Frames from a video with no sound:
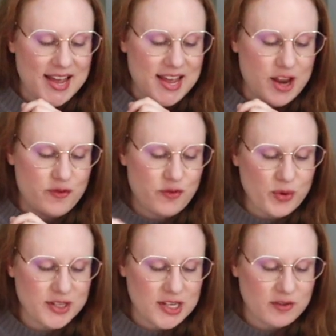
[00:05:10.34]
in
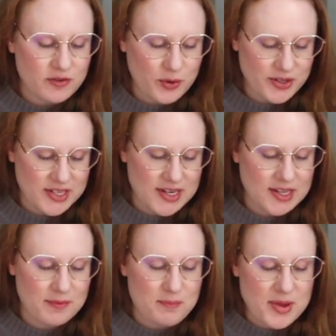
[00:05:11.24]
1414,
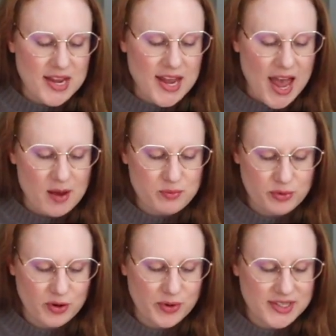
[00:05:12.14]
the Ming
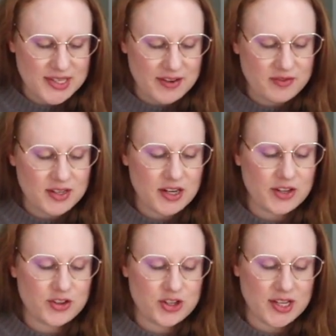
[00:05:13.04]
Emperor was gifted
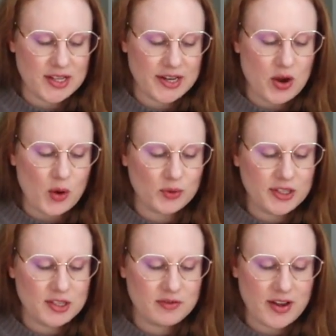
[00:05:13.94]
a Quilin,
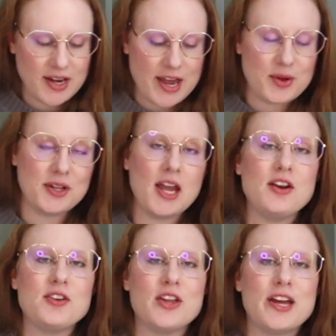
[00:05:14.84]
only to find out
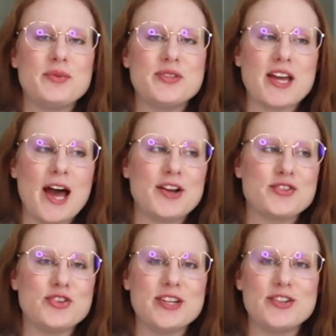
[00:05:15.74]
later that it was
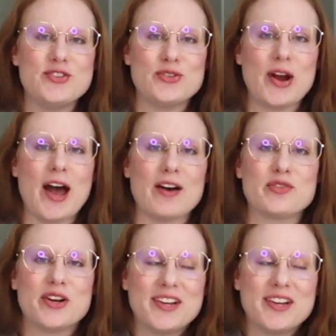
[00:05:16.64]
actually a giraffe.